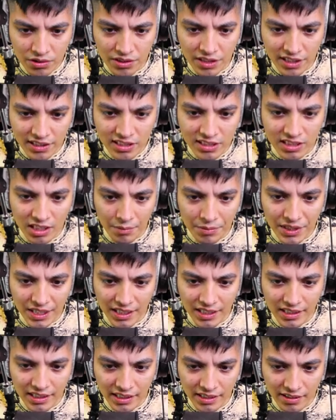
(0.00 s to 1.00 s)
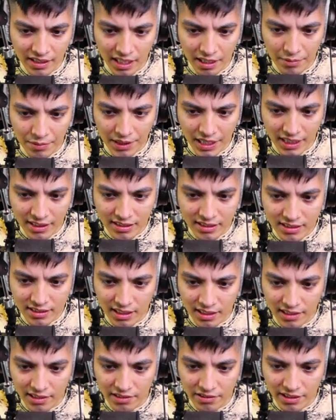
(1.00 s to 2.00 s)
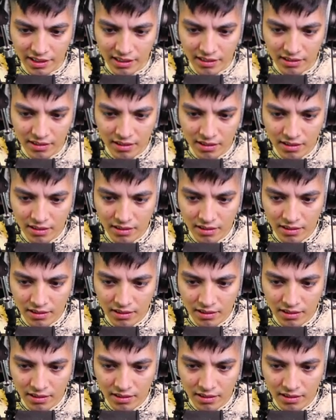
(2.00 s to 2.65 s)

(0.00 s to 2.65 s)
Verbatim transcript: Dude, there's something in here. I am not sticking around.